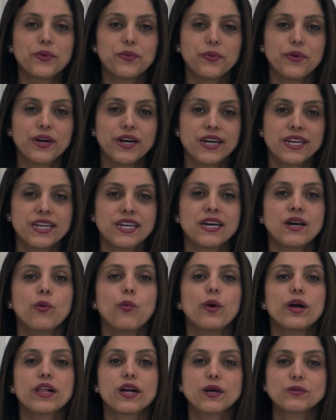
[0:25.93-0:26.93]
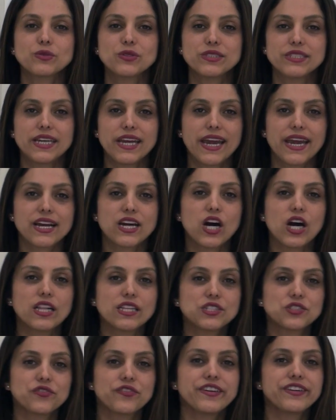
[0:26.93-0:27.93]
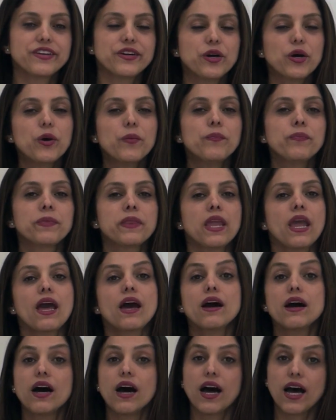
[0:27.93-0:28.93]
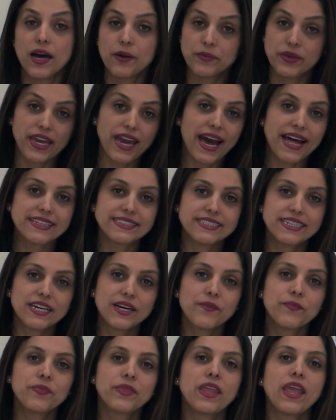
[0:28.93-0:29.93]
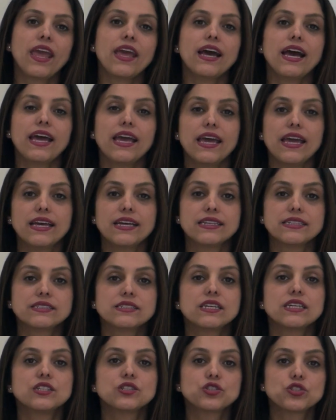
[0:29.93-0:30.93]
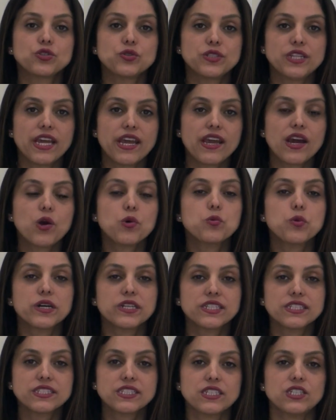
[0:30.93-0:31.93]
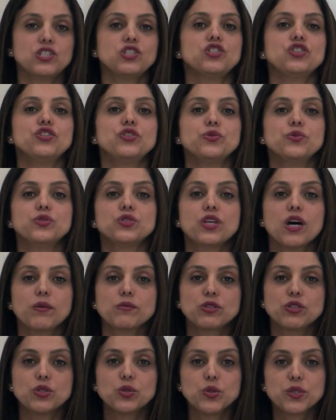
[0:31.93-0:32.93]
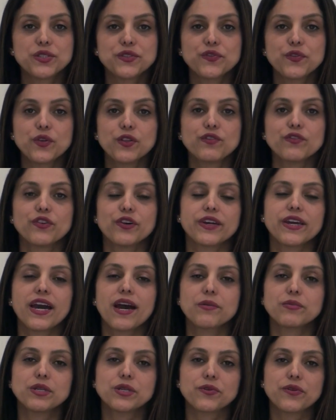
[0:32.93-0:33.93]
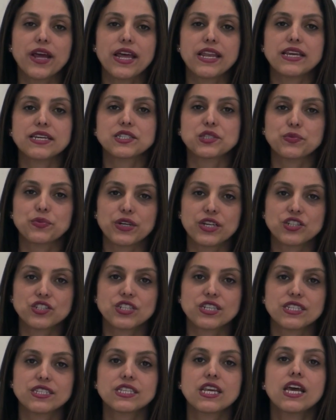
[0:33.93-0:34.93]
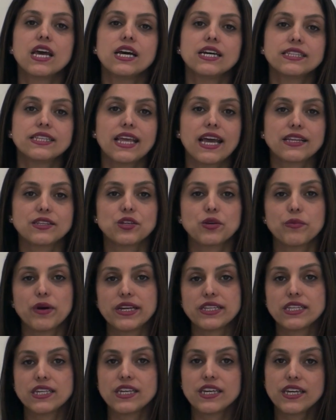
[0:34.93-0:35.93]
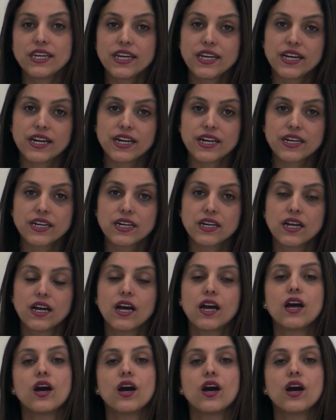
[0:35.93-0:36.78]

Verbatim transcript: everyone, welcome to DEA College video. I'm Yalda and today I want to teach you some useful vocabulary and expressions that you might hear